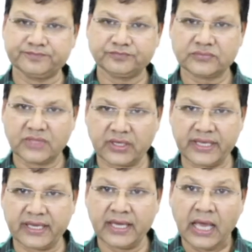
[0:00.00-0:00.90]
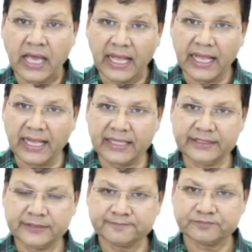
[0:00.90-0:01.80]
Okay,
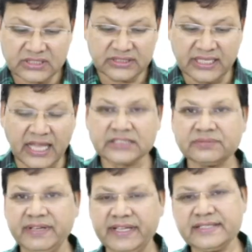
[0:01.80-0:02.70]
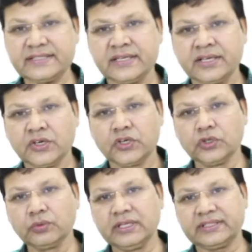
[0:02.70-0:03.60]
and the last one is you
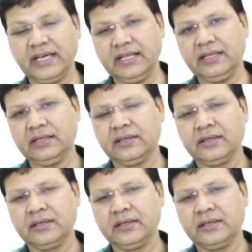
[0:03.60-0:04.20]
will tell